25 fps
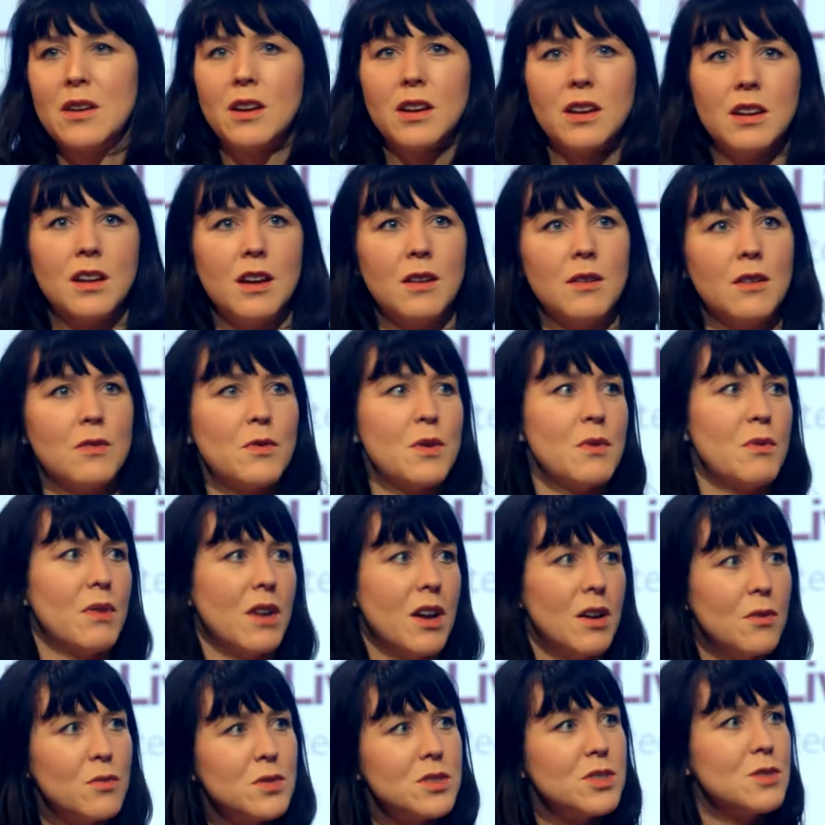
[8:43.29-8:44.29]
and we were
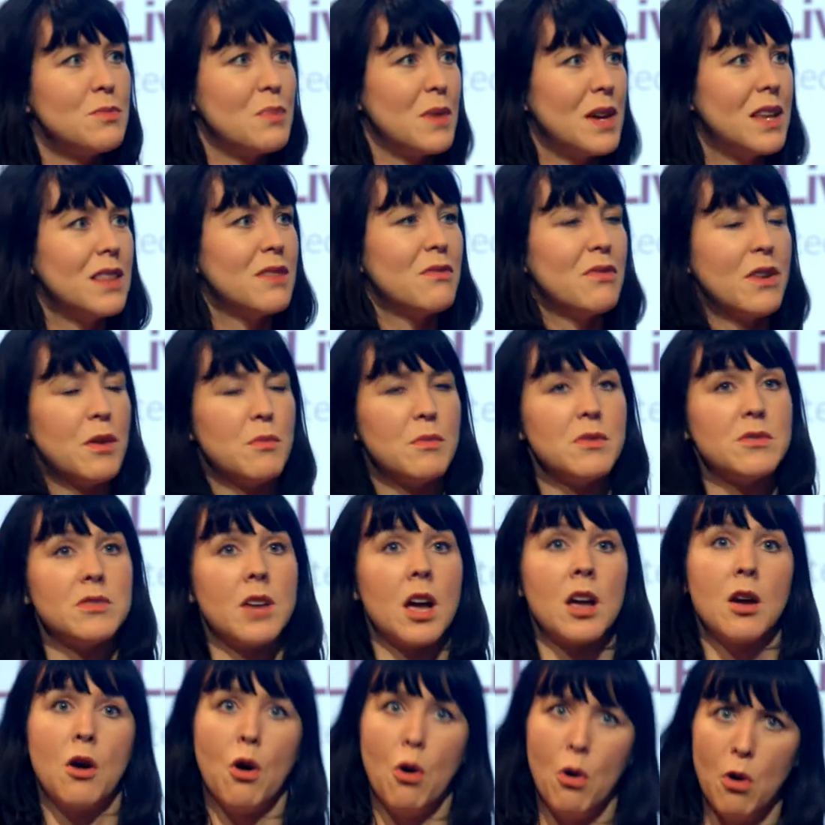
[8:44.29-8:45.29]
like, would you be in the film? He was
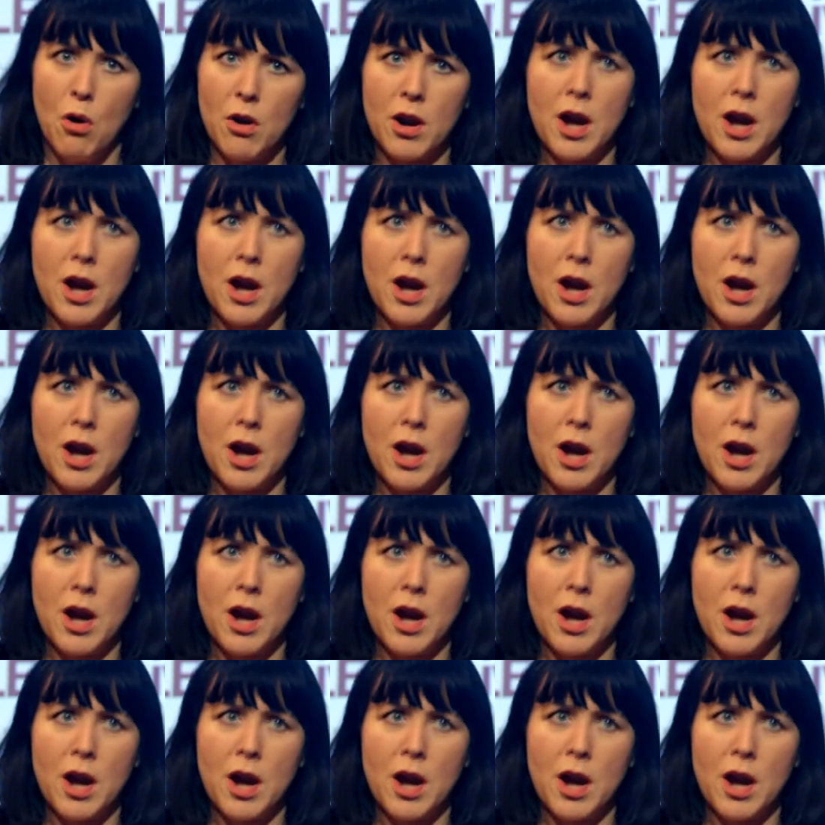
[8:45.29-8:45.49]
like, all